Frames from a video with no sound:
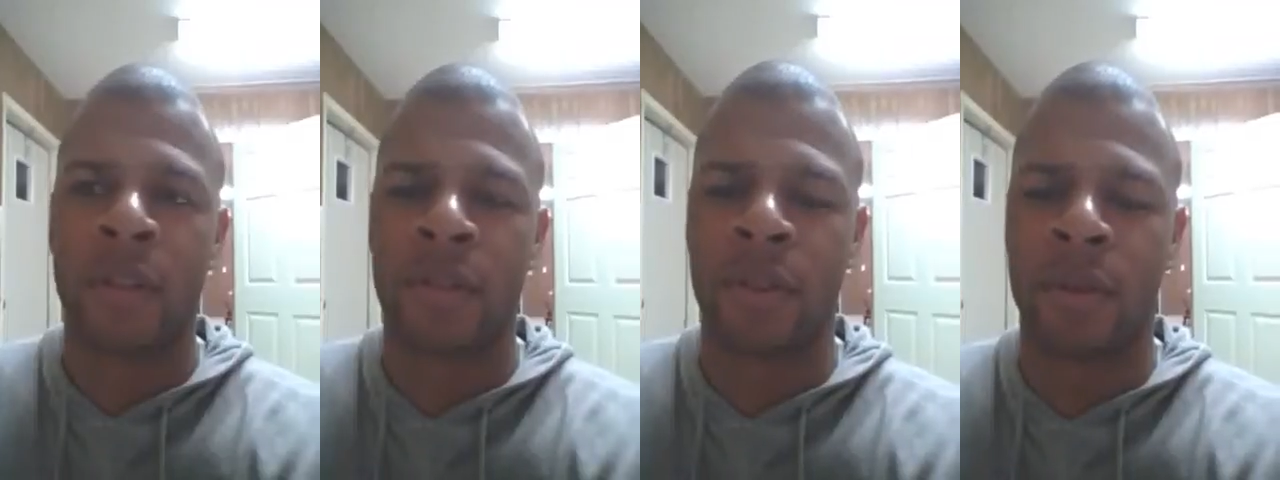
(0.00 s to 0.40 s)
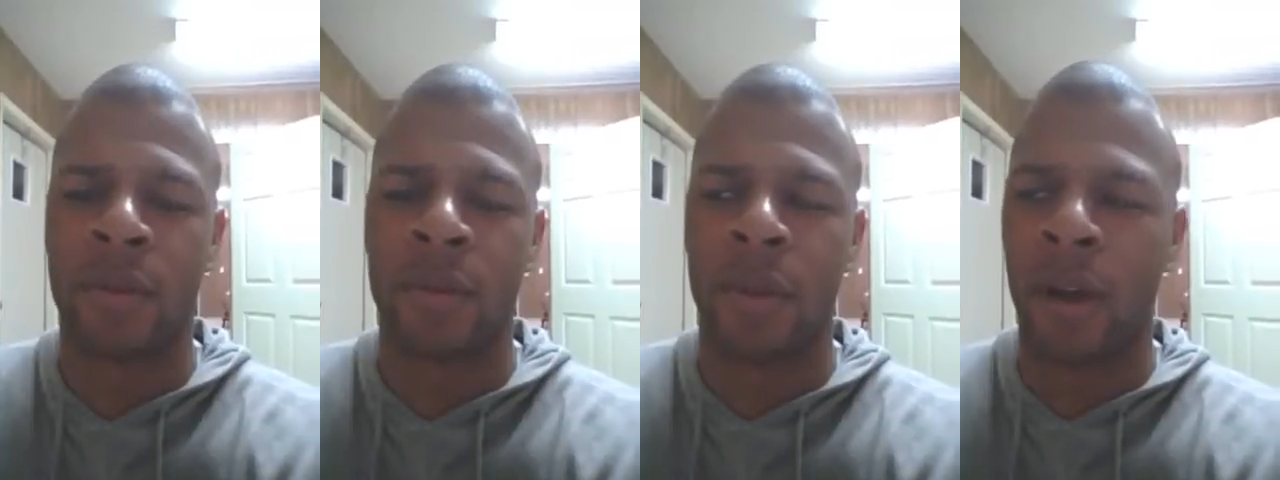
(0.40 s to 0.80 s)

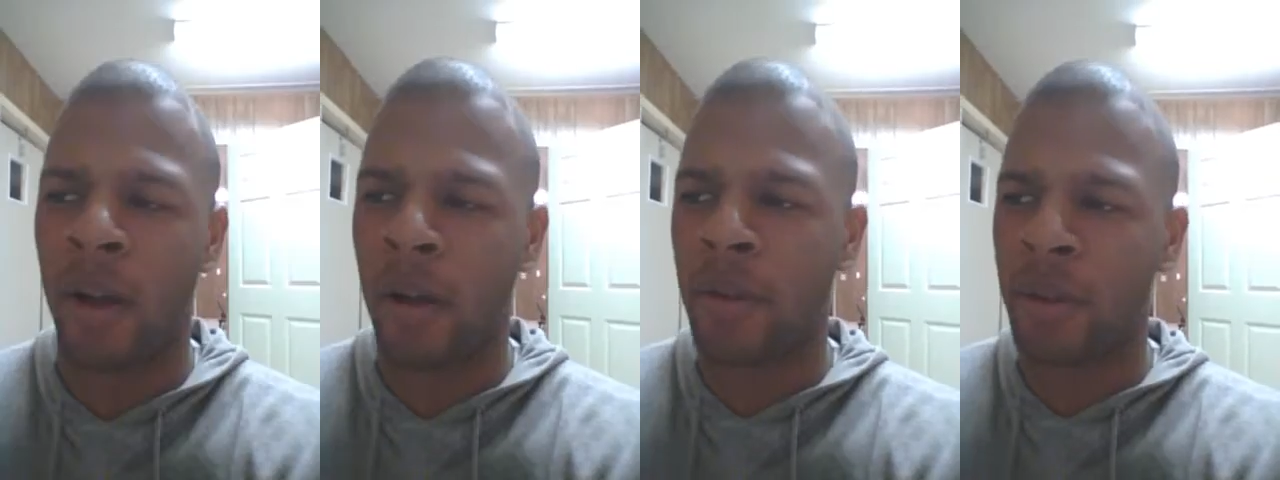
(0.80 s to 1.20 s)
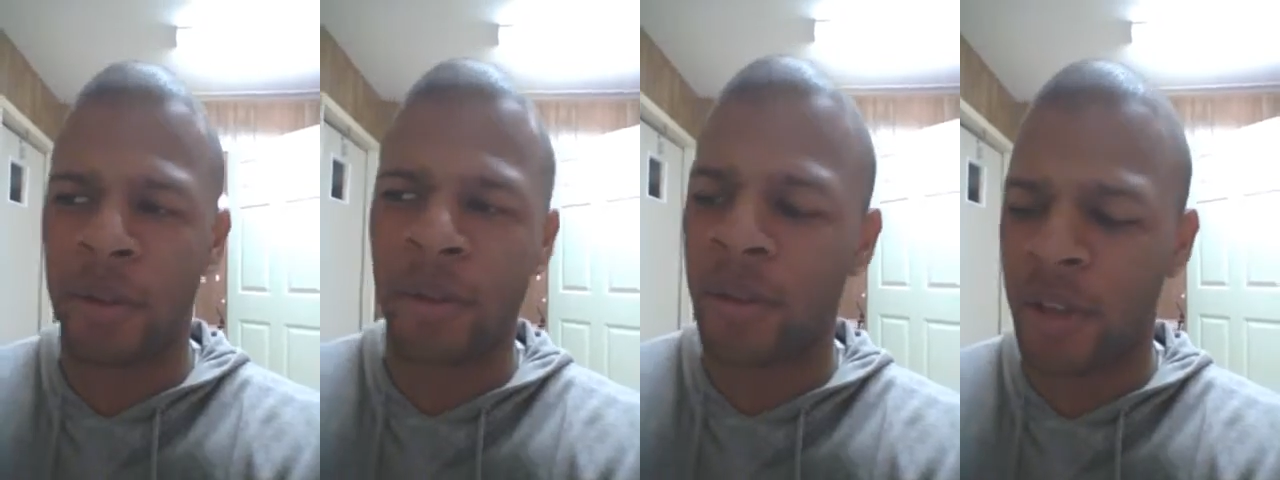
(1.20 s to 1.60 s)
So, all the
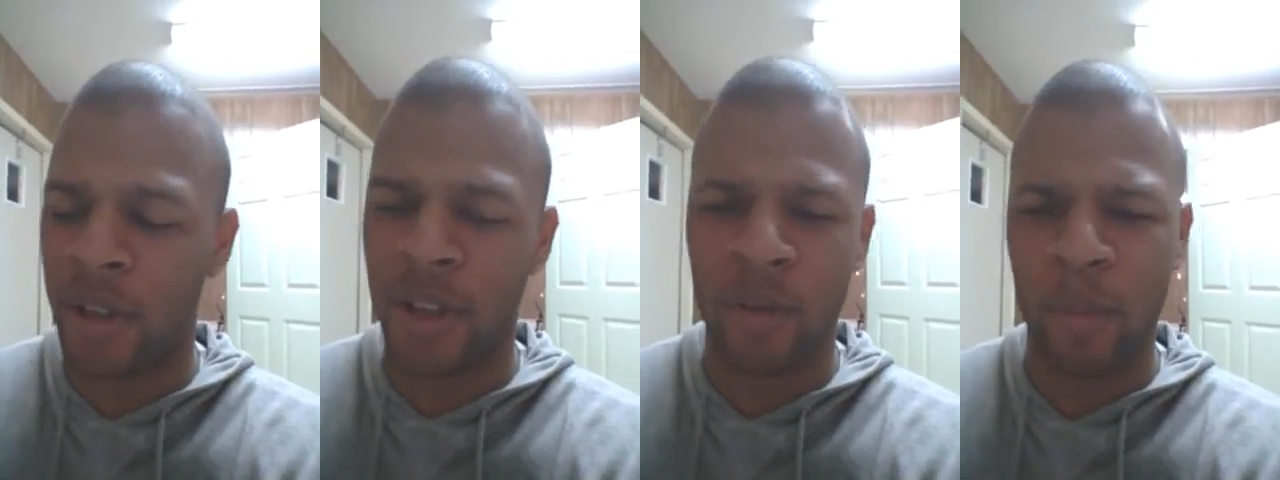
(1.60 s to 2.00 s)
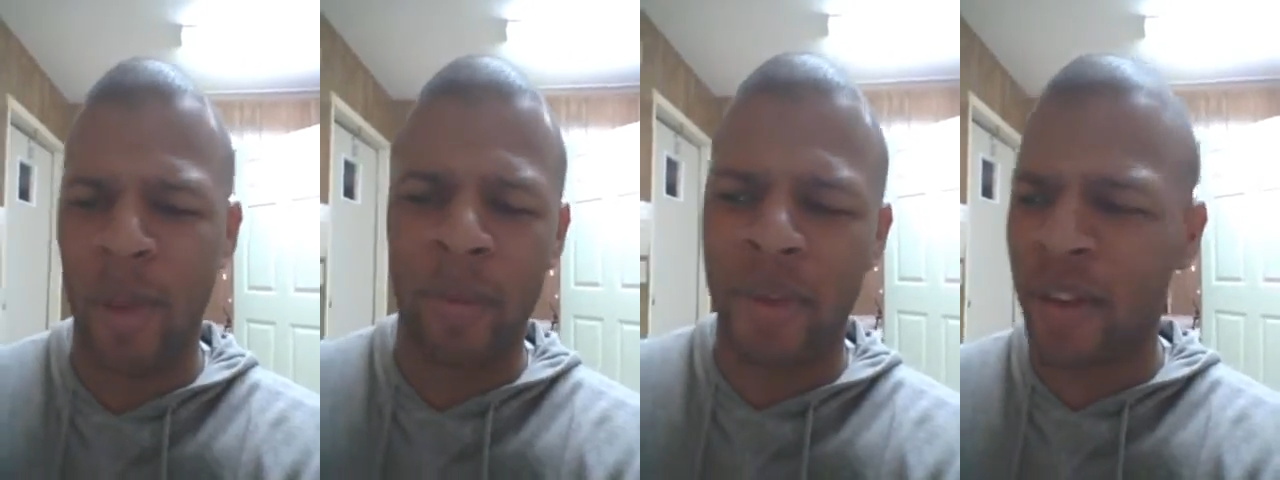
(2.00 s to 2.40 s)
girls out there with
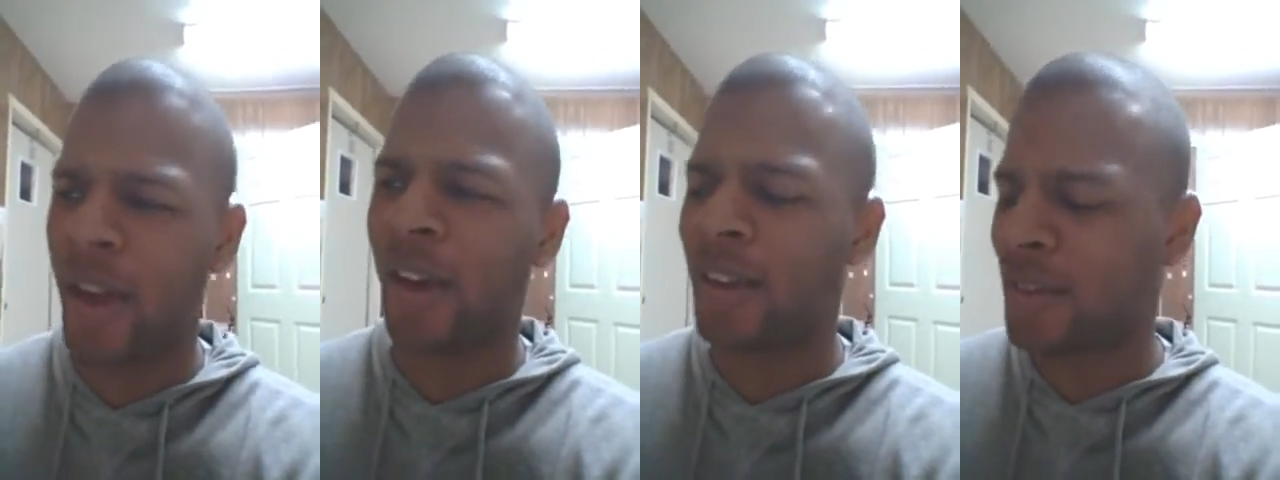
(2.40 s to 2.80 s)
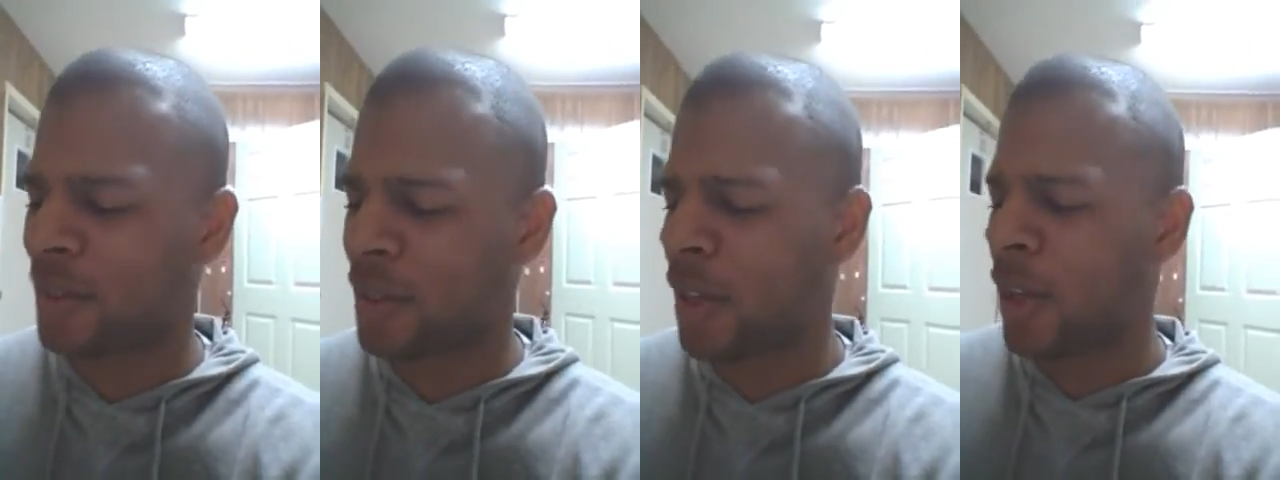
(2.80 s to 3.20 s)
baby daddies
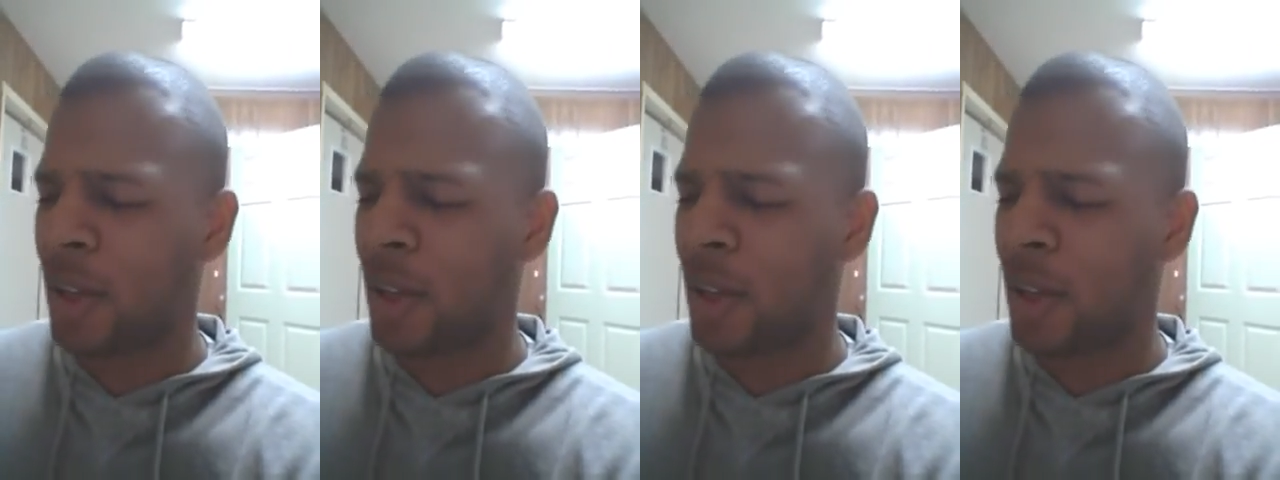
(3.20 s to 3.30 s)
and